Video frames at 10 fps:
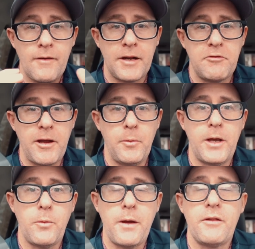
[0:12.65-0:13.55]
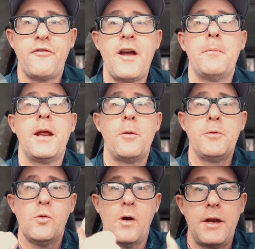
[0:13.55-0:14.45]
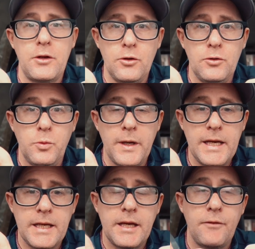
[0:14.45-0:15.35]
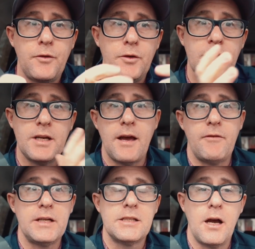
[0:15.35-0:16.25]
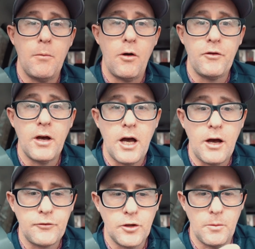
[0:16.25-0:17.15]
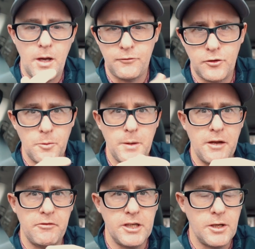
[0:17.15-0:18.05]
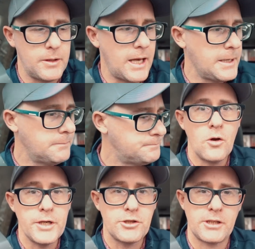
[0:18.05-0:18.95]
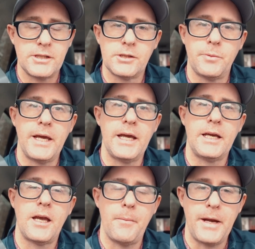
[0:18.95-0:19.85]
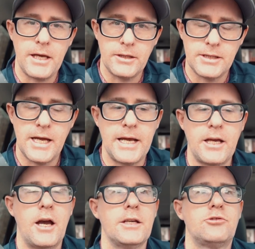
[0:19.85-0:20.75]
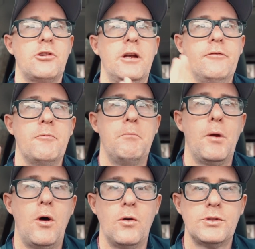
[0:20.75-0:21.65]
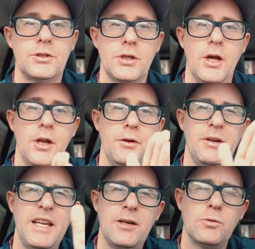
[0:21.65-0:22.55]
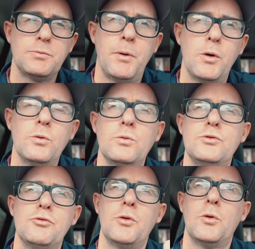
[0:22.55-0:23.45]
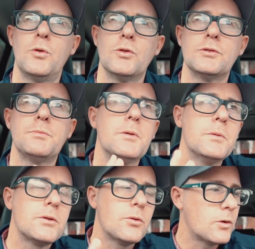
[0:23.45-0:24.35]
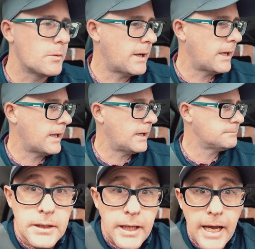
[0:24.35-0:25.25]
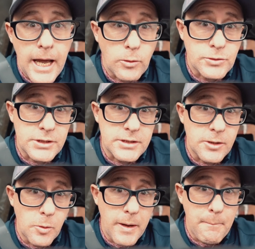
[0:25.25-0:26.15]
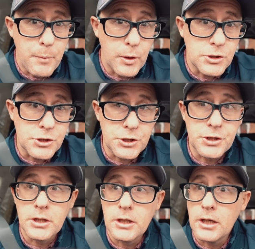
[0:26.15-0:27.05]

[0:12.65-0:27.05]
had a great week away with the family. Hope you all had a good week. If you did have any time off at half term, half term here in the UK. But interesting swing coming at you today. guys. struggling from blocks, and he calls pull draws, but we'll talk about that. The house is still being butchered.